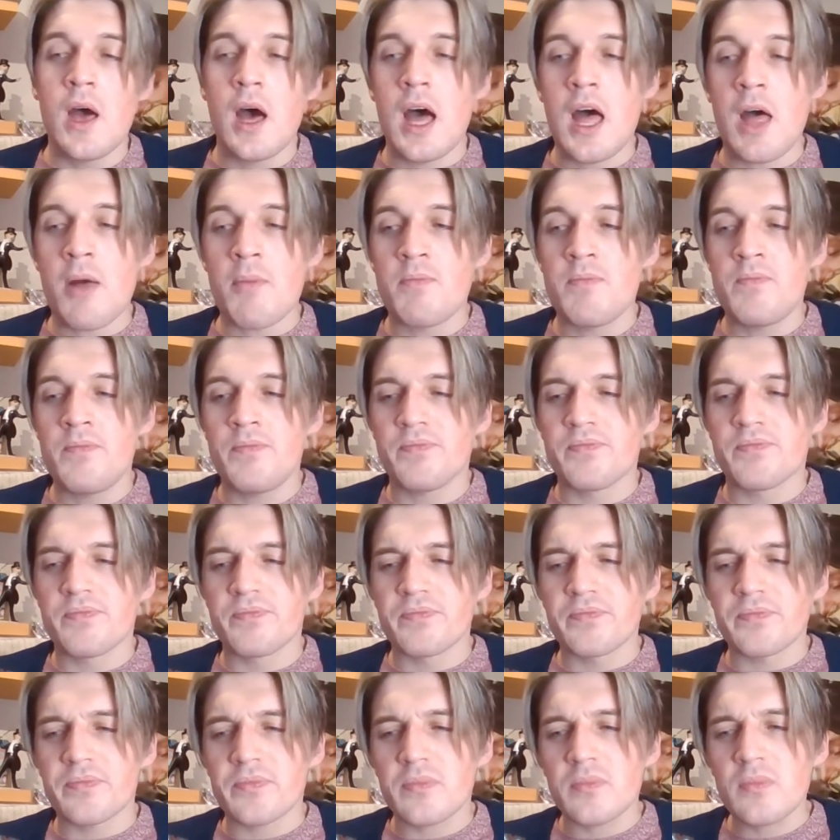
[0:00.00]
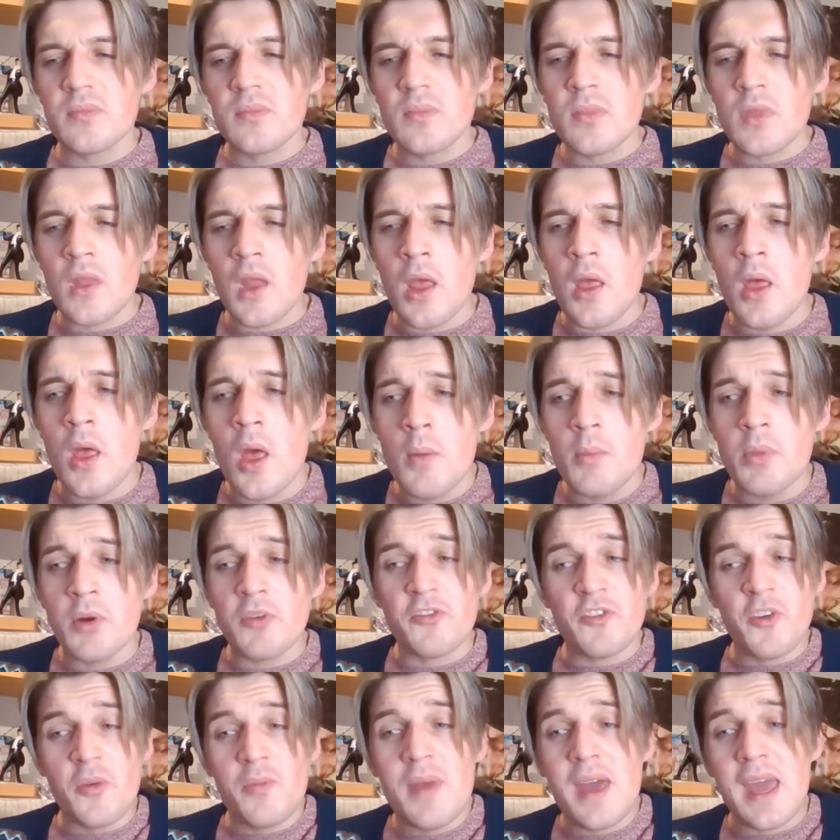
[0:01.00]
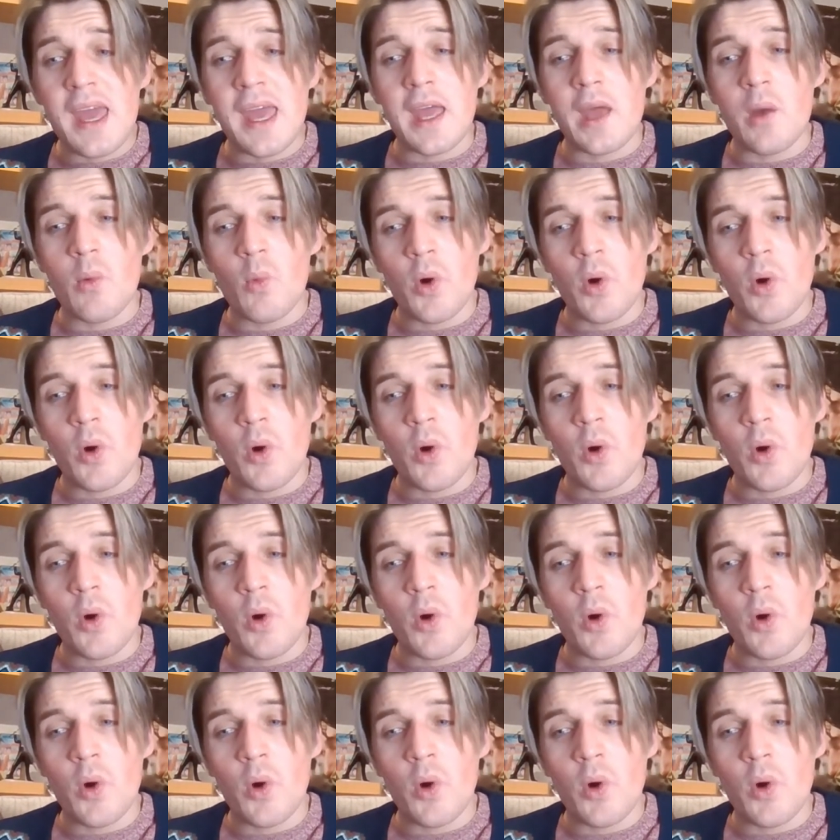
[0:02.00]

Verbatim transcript: Um, but for me,